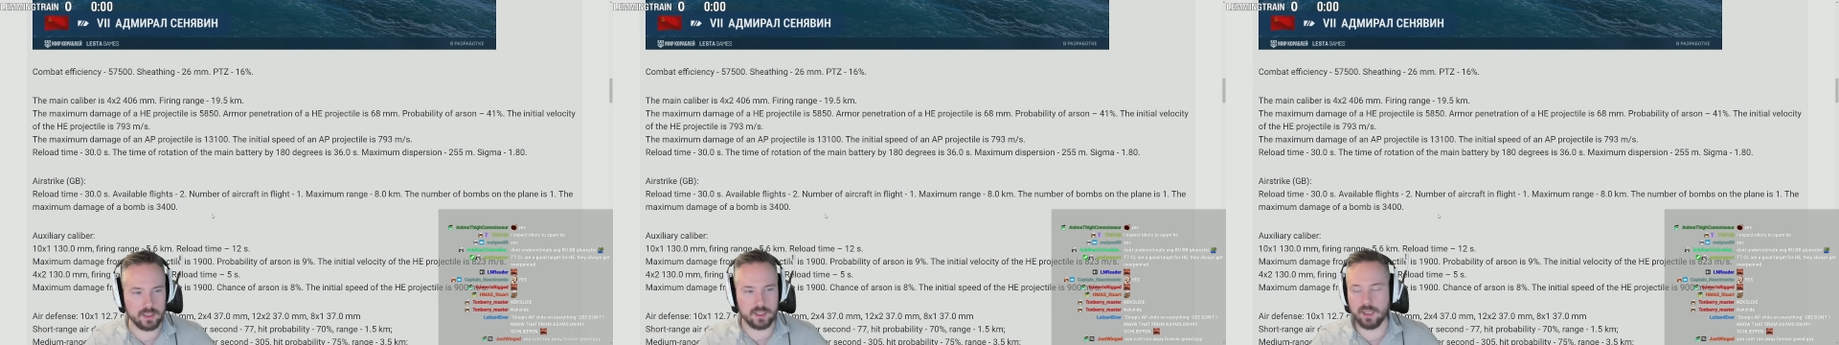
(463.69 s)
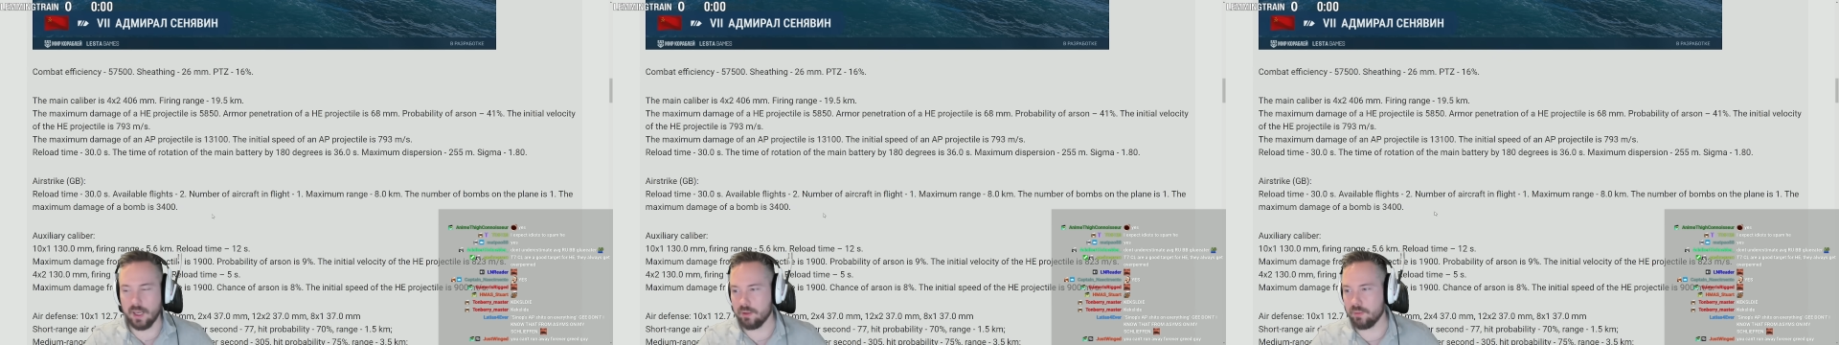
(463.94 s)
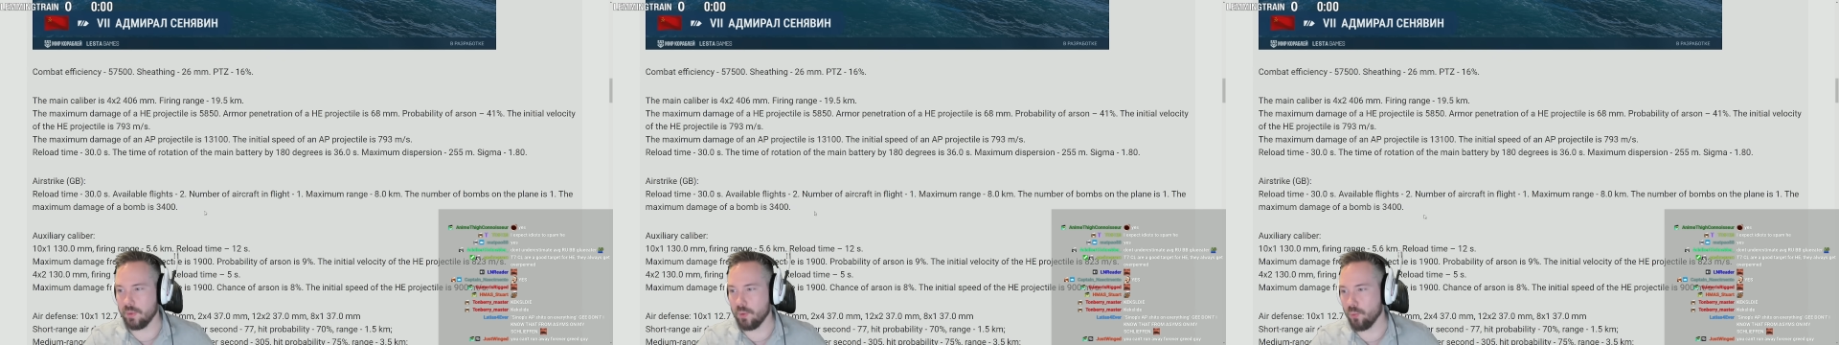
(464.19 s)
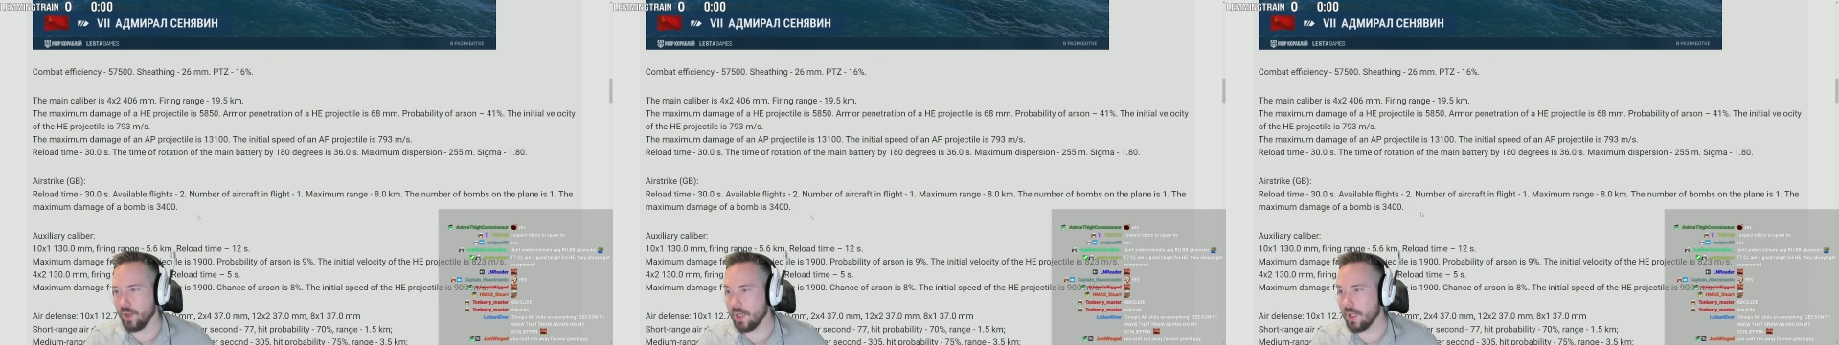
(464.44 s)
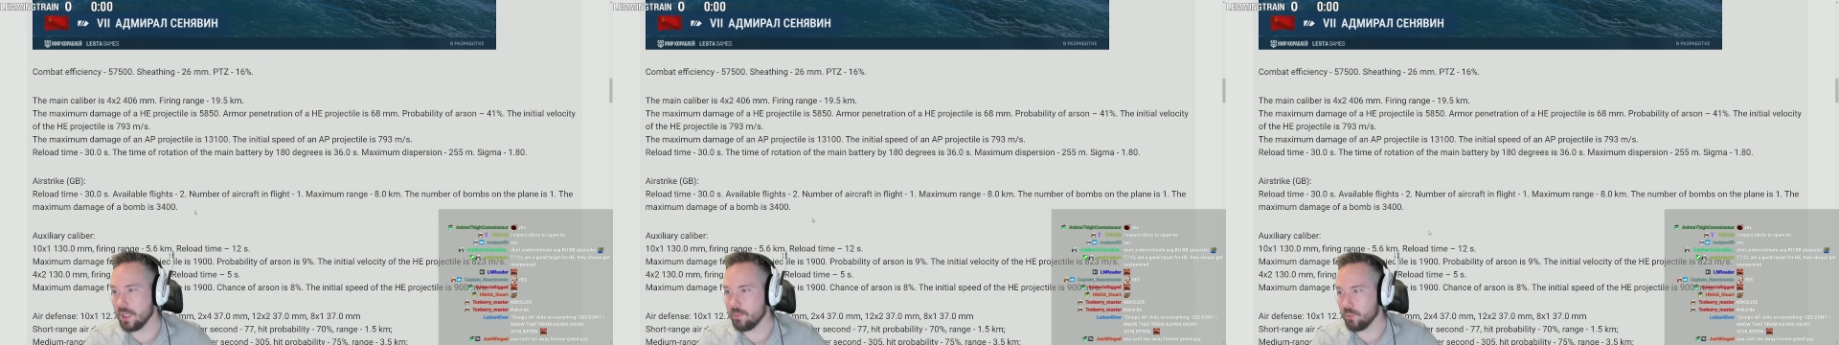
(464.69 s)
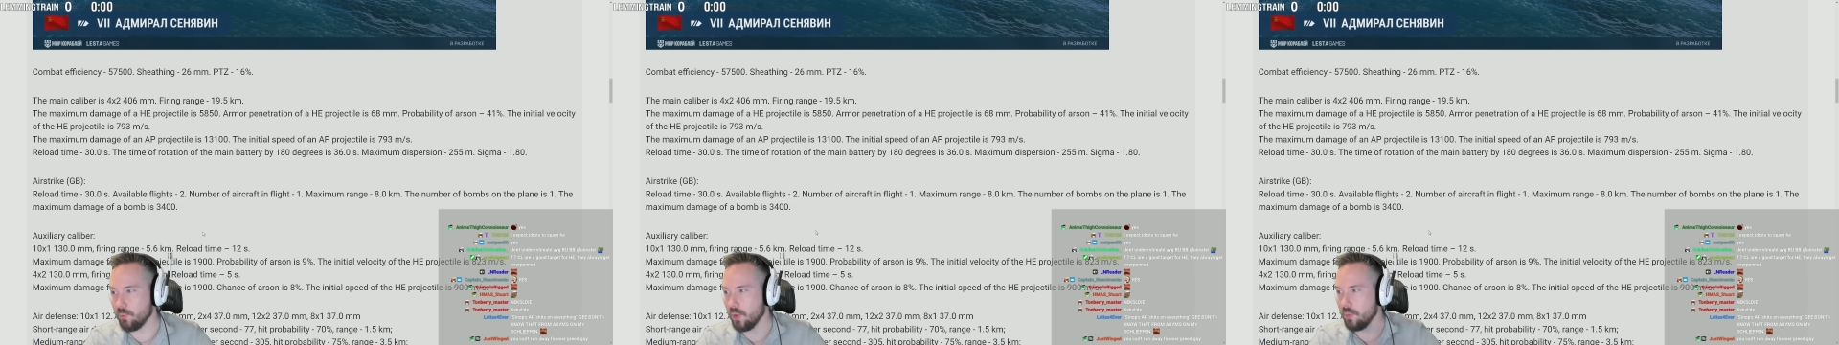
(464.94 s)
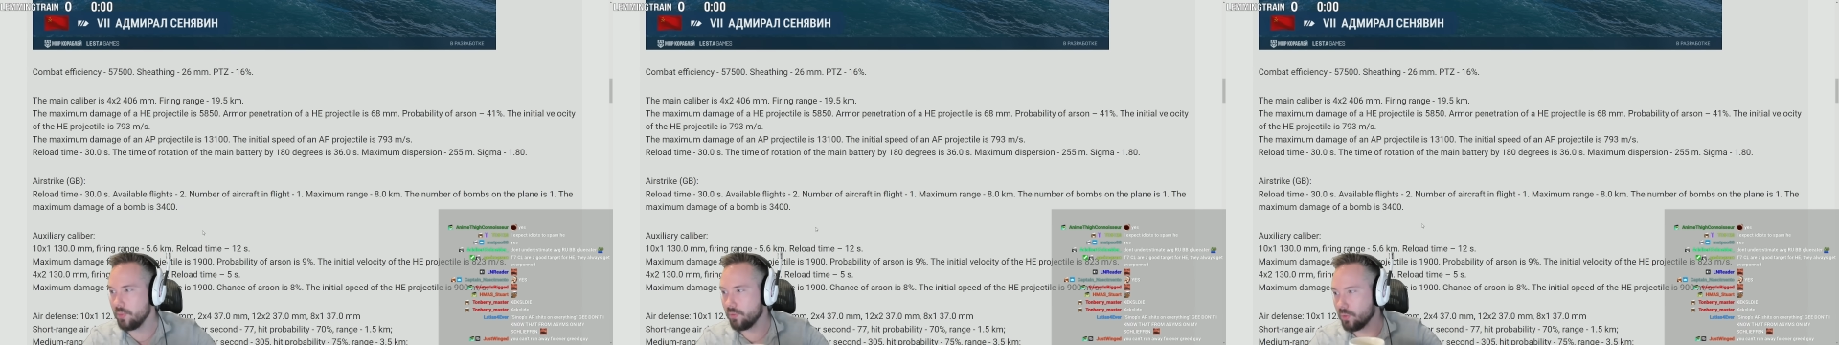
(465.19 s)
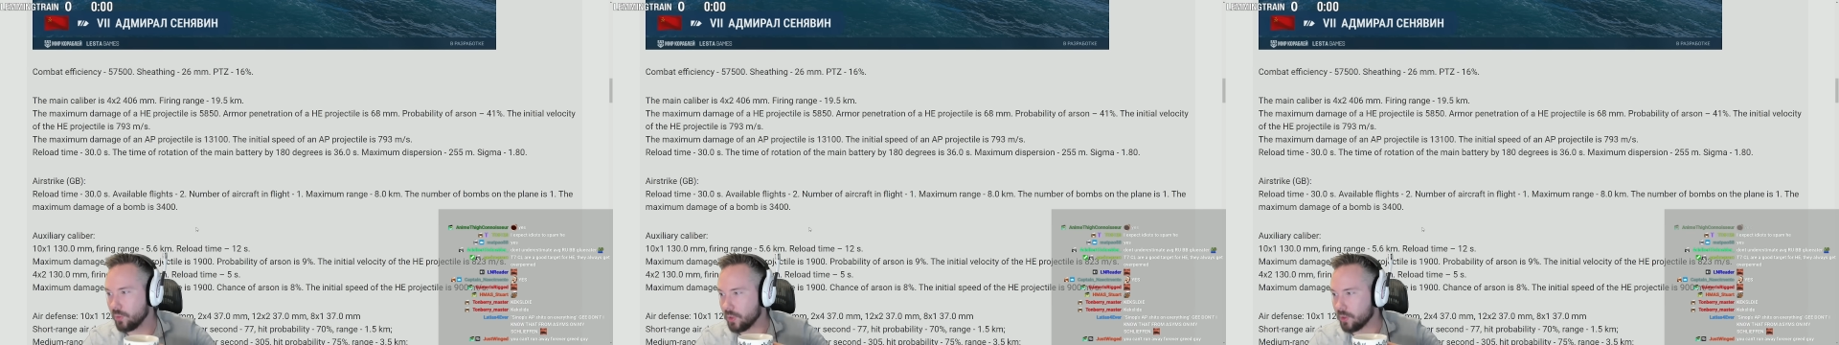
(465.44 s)
gonna have to be a well-aimed bomb if
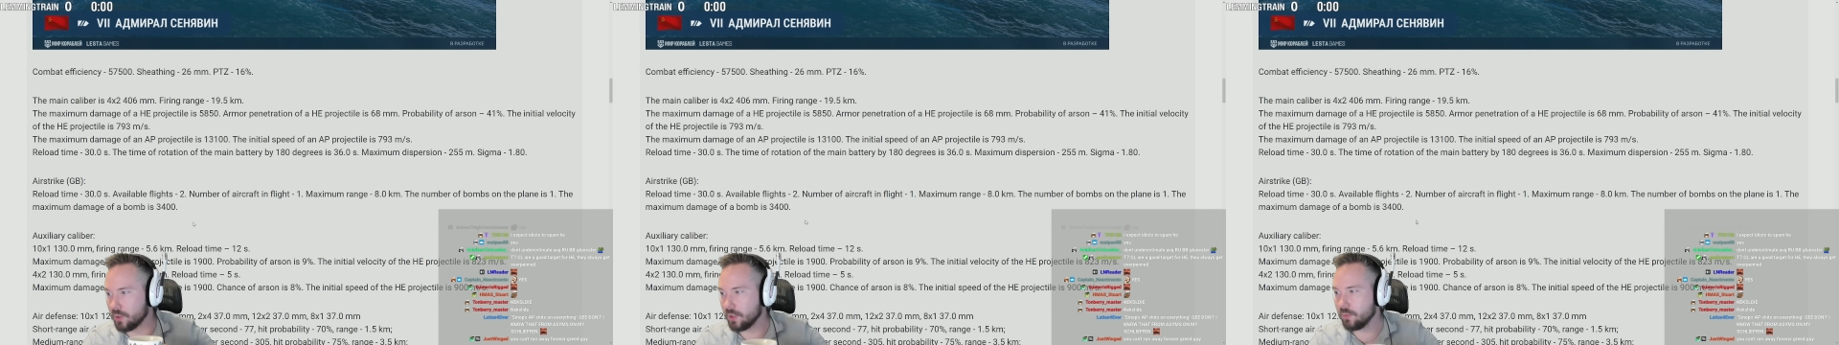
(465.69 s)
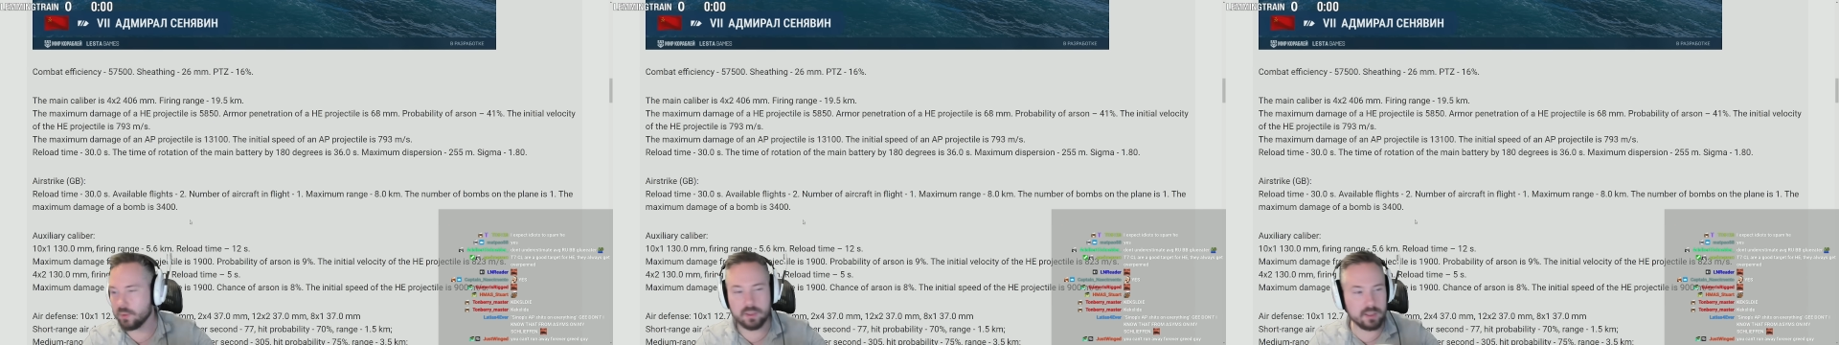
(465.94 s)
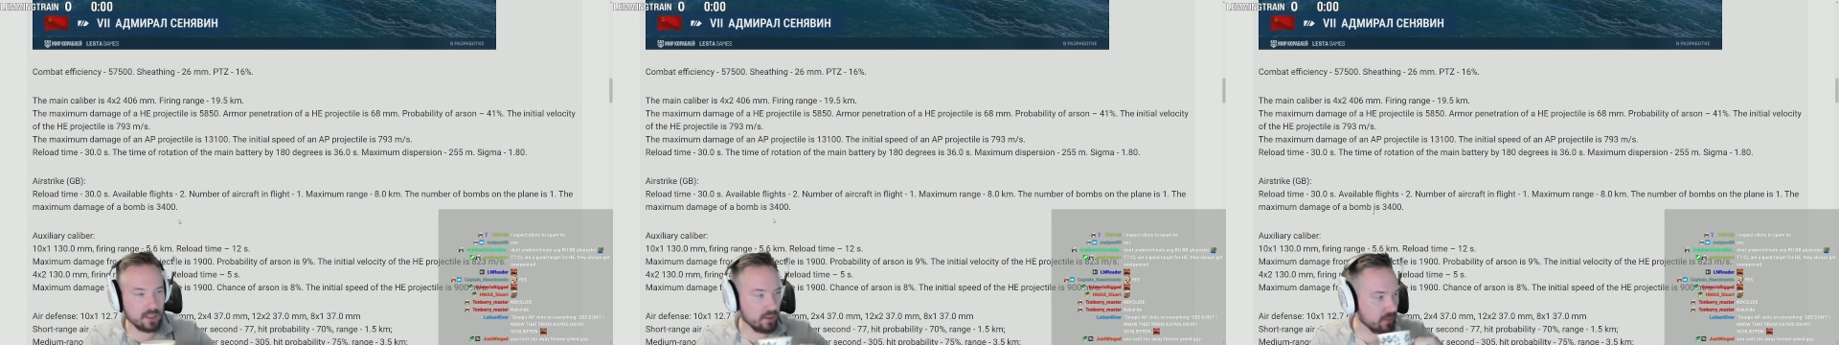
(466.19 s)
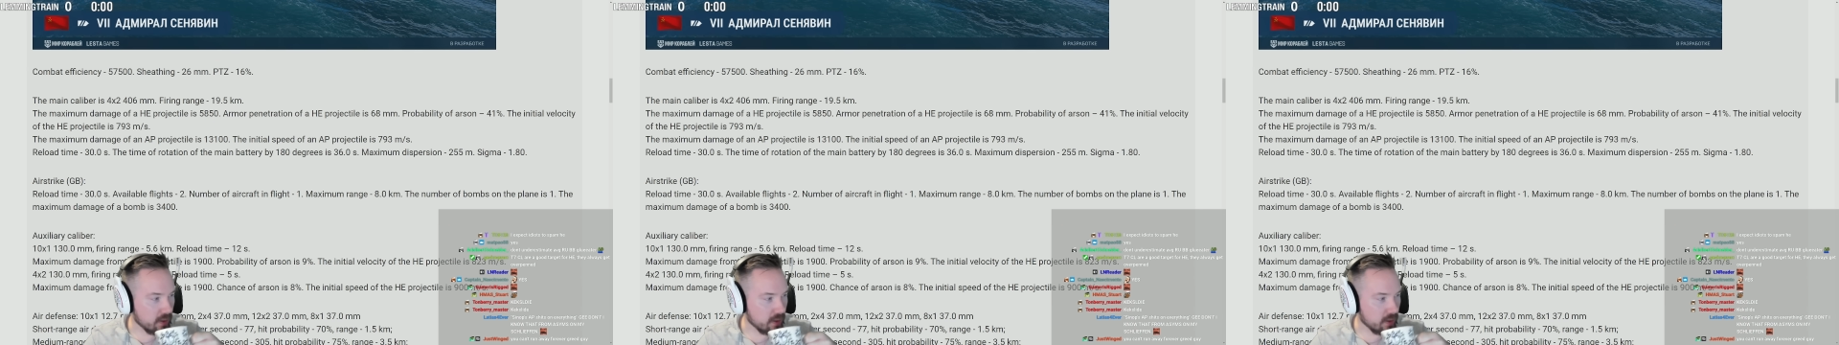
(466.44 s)
you want to deal with sub.